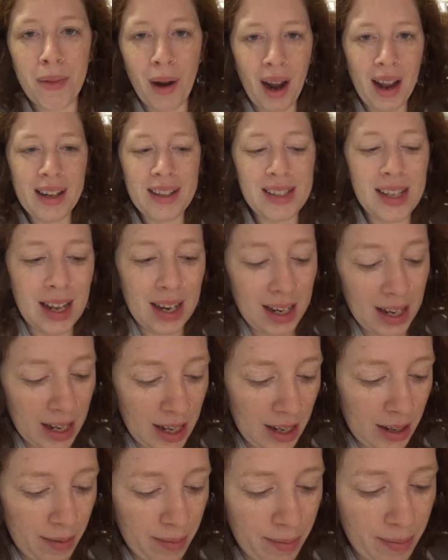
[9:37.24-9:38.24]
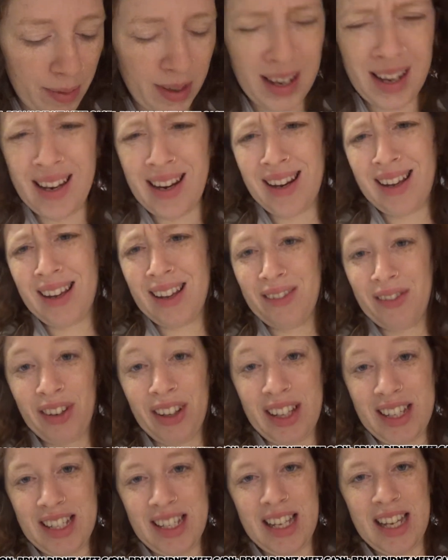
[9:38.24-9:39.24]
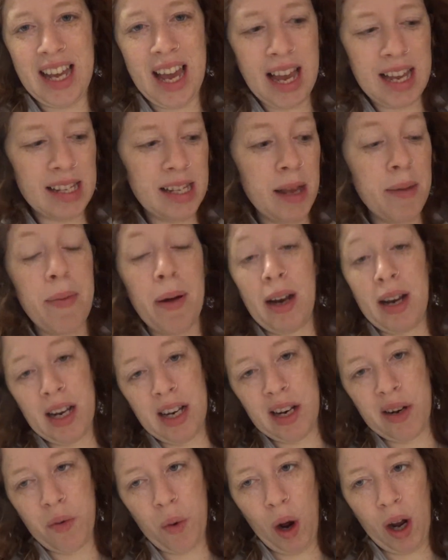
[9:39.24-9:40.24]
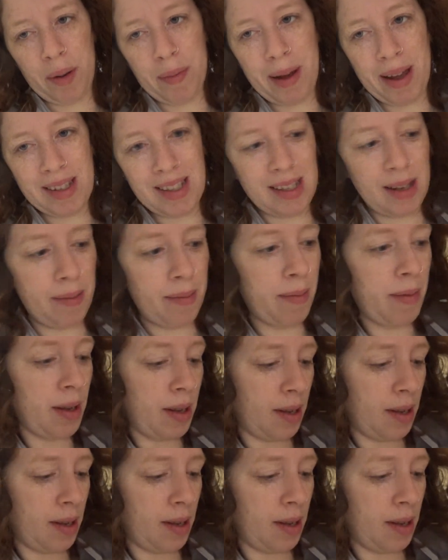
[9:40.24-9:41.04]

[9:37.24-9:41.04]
Brian said he didn't really see Casey, but he did walk past them.